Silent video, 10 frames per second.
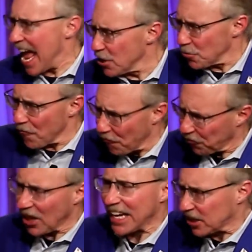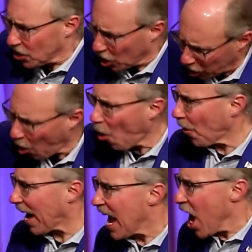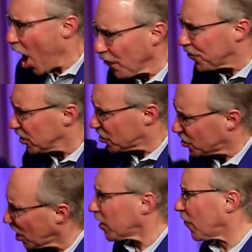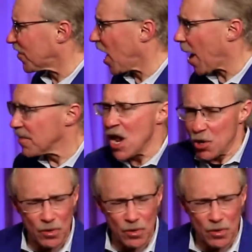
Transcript: and reflect the glory of the Son of God.